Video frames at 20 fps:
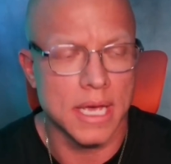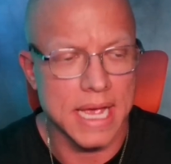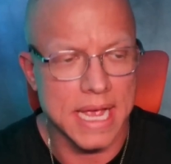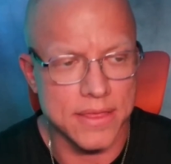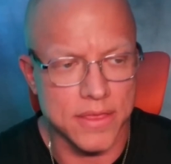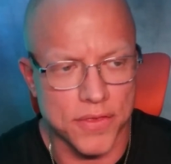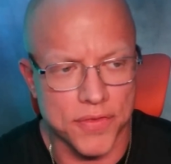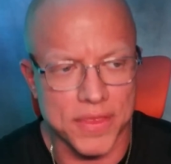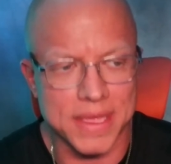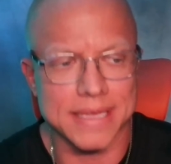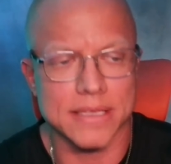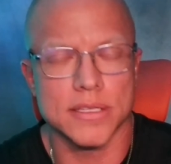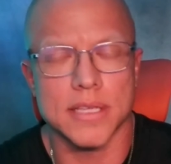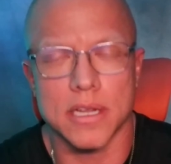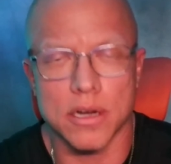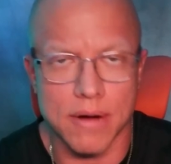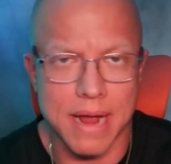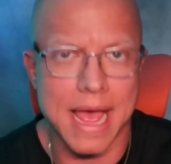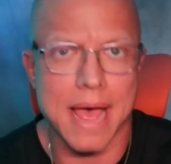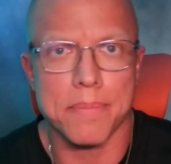and the things
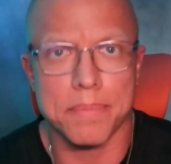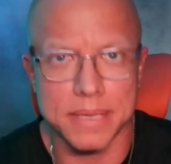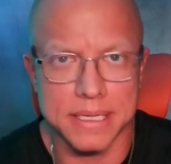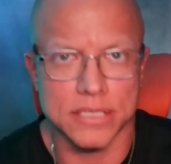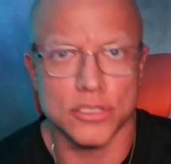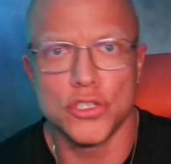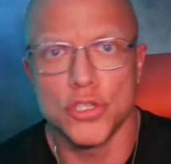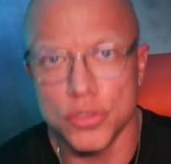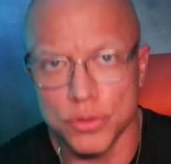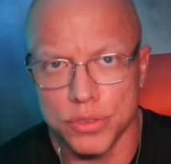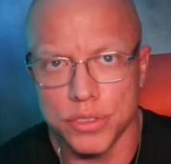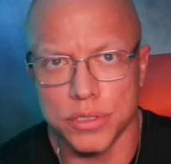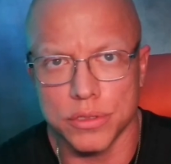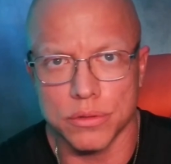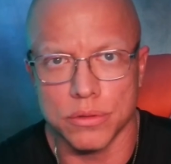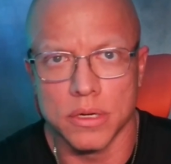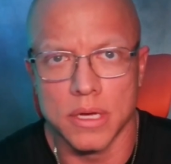that are happening to you,